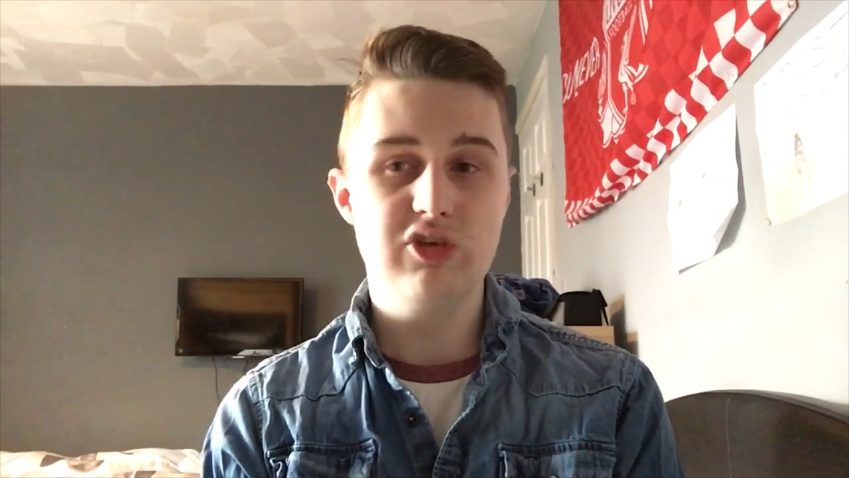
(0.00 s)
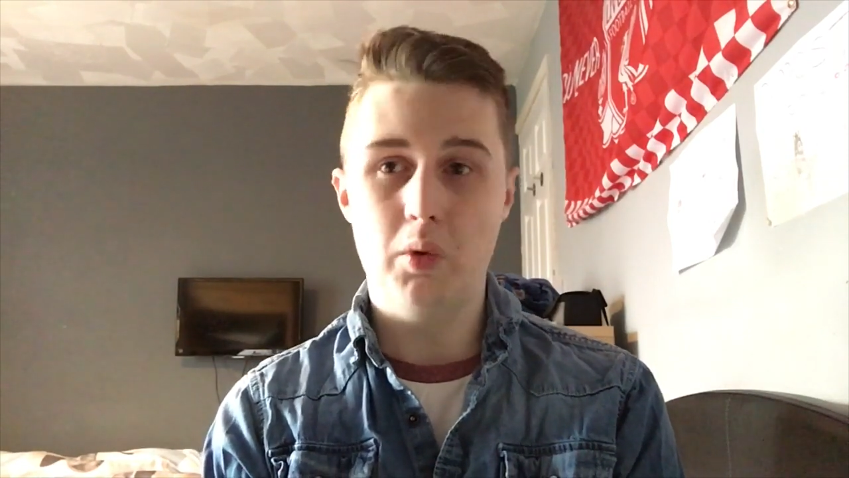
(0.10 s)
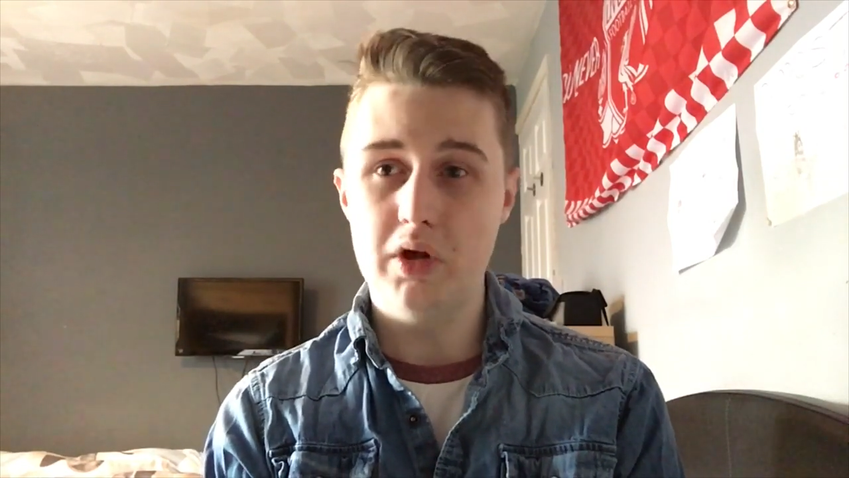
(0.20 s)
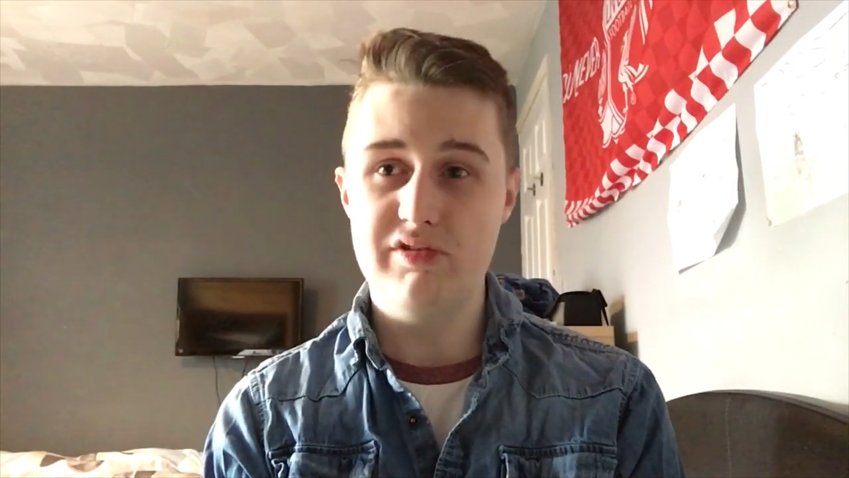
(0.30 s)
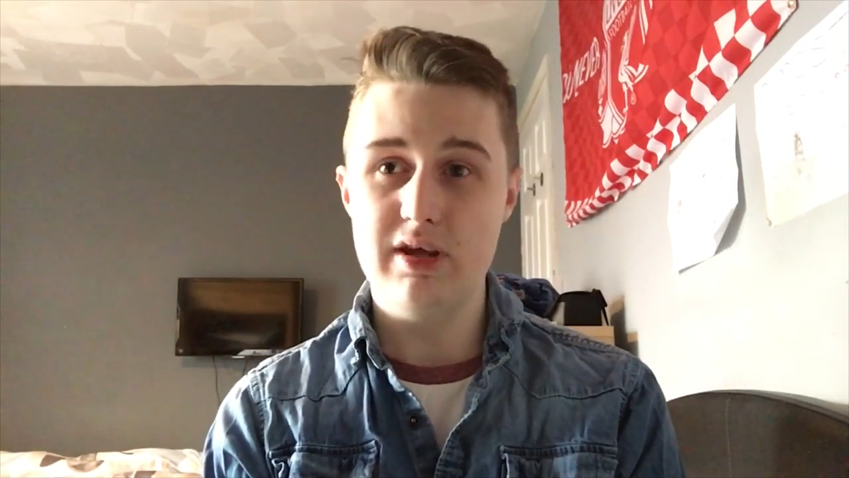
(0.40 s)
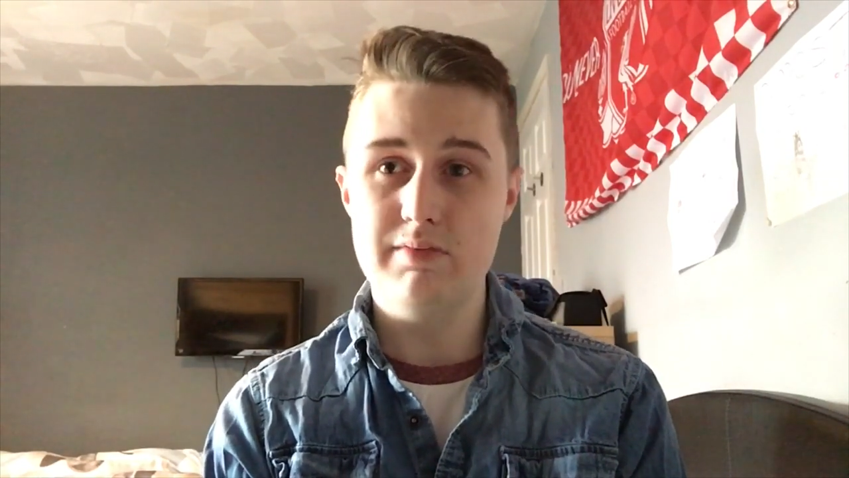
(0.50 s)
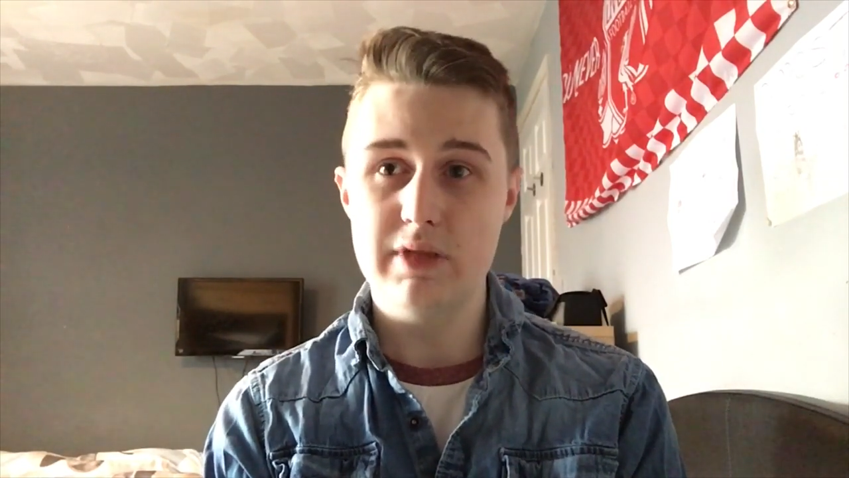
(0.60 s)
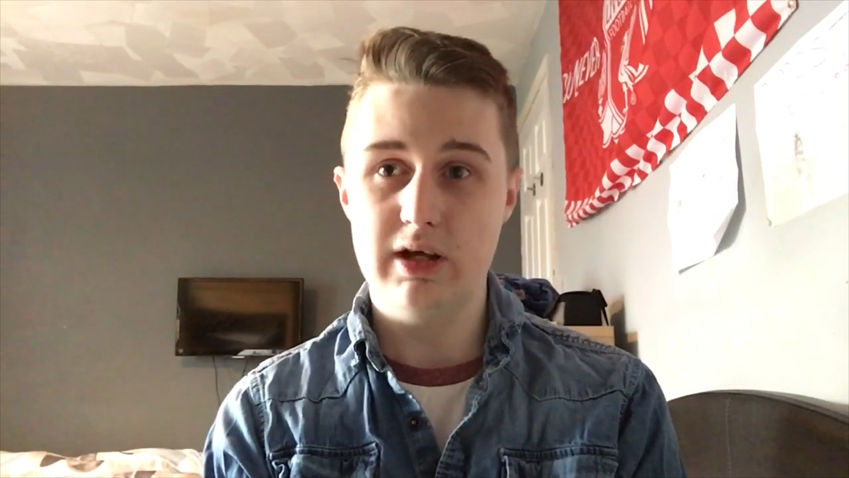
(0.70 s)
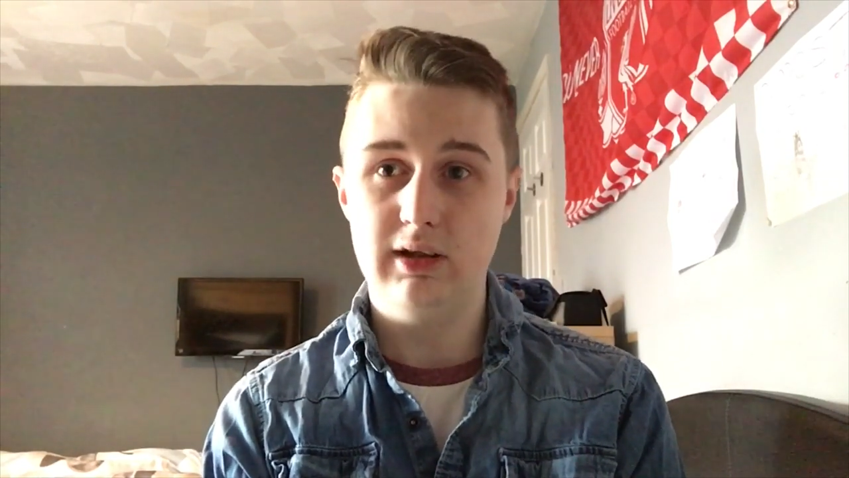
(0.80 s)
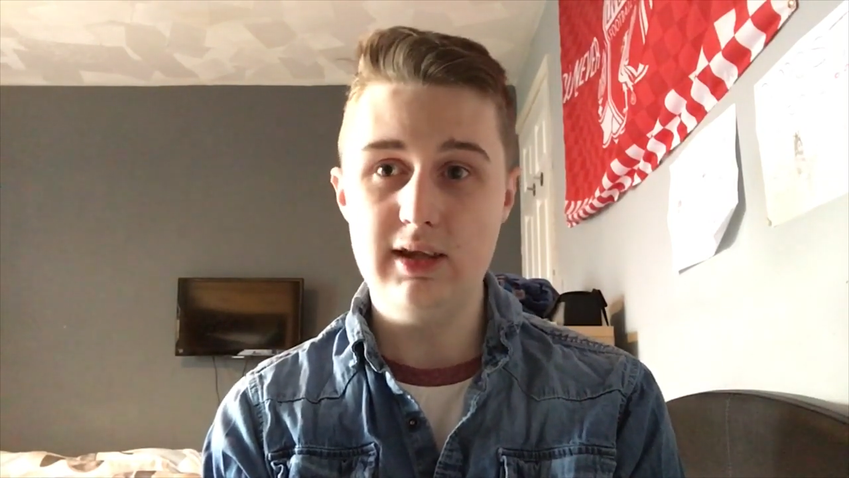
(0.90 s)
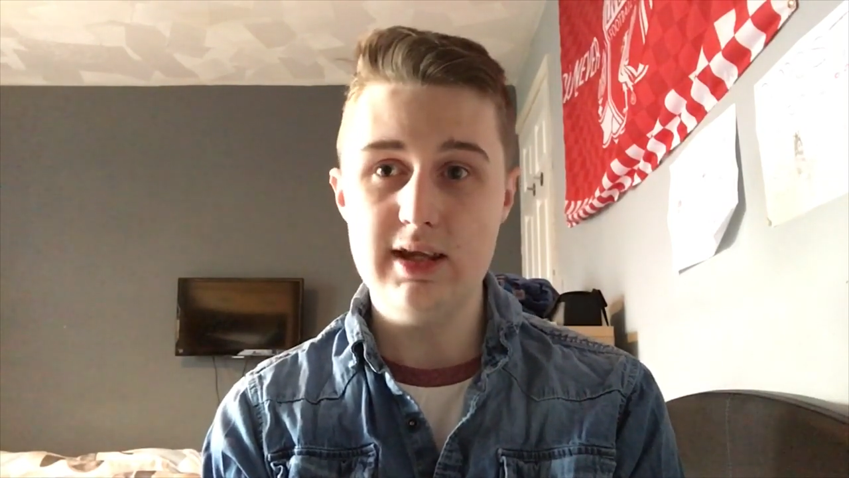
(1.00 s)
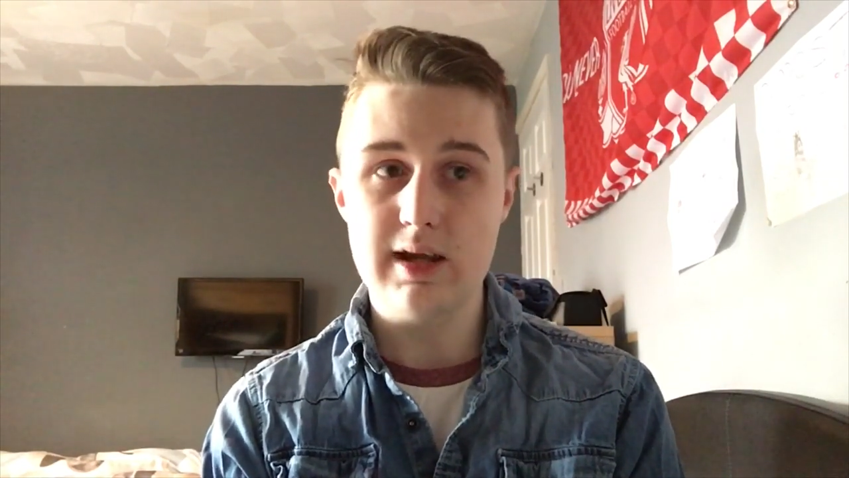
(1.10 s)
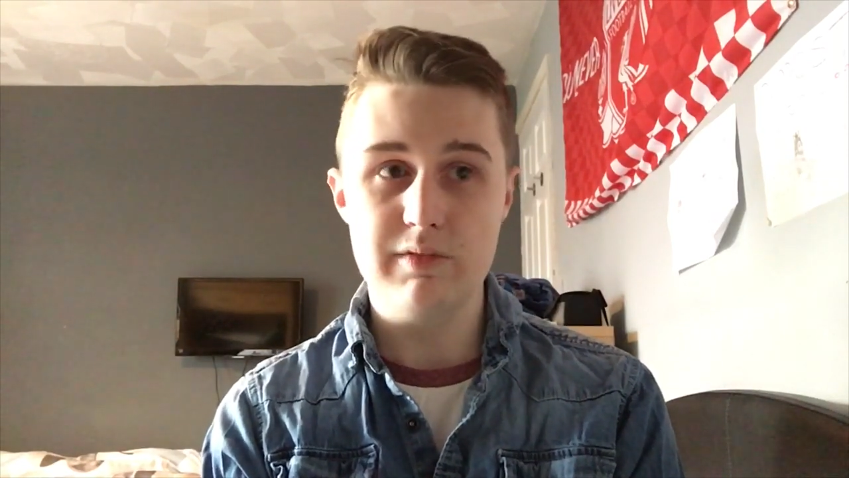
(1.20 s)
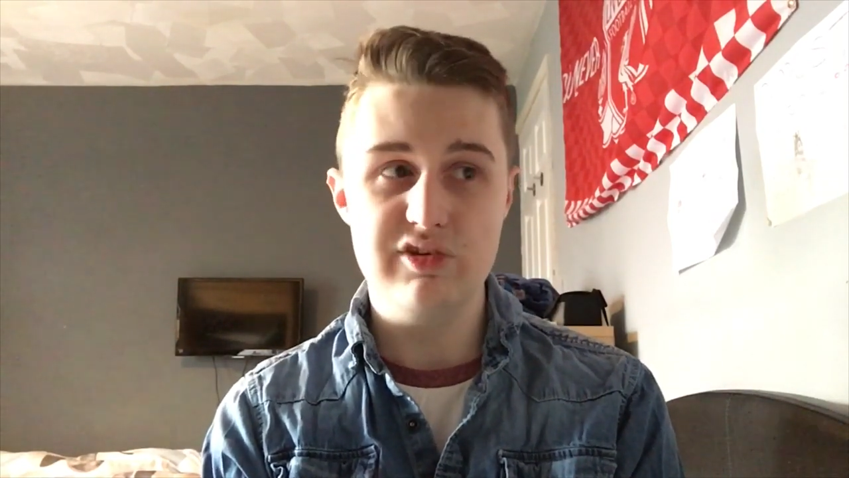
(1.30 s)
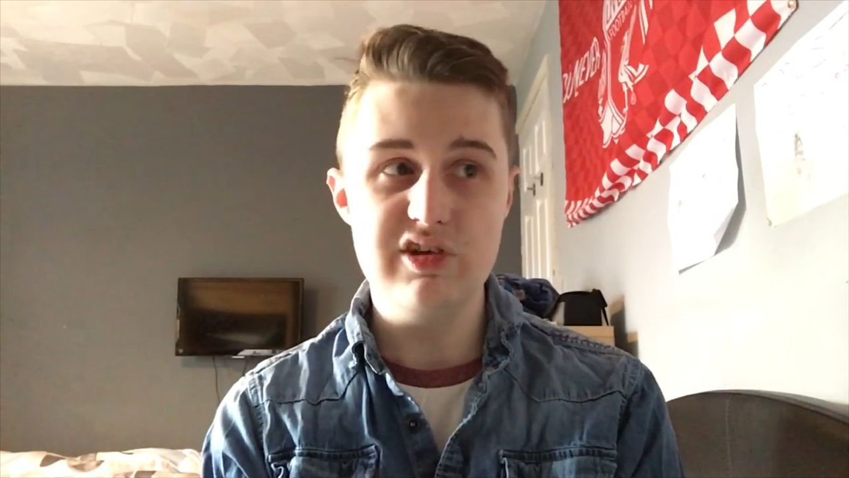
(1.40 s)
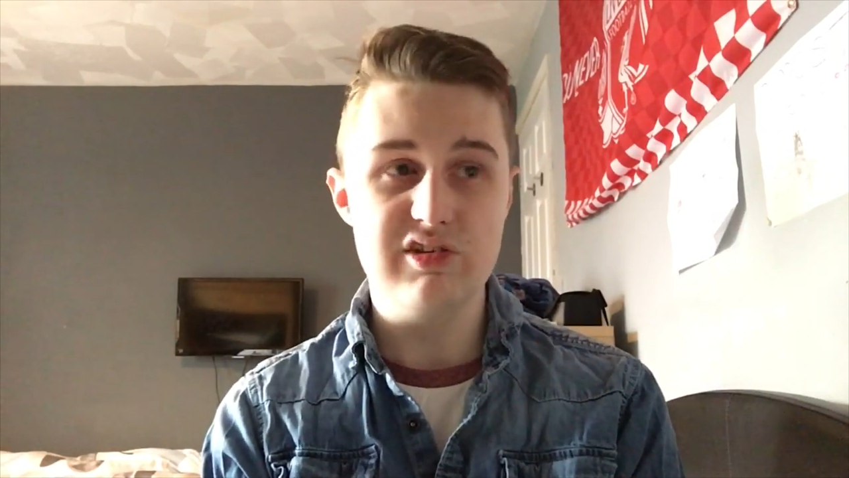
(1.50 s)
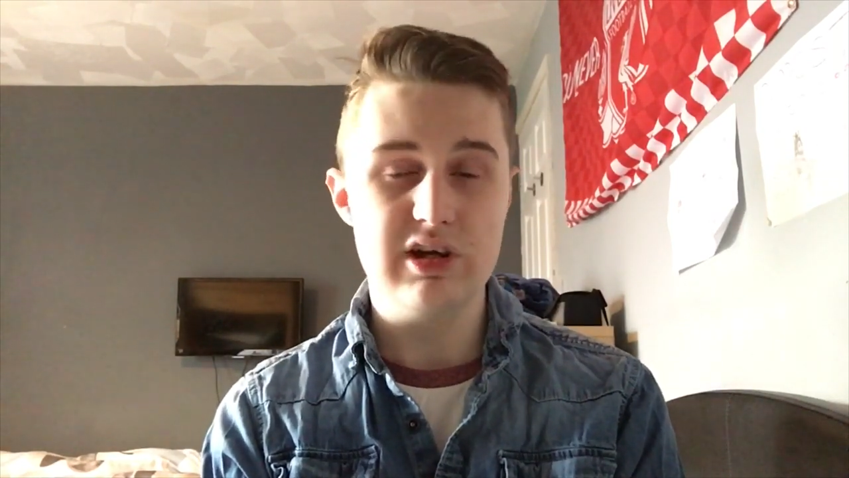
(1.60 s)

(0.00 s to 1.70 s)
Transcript: one-team league every season,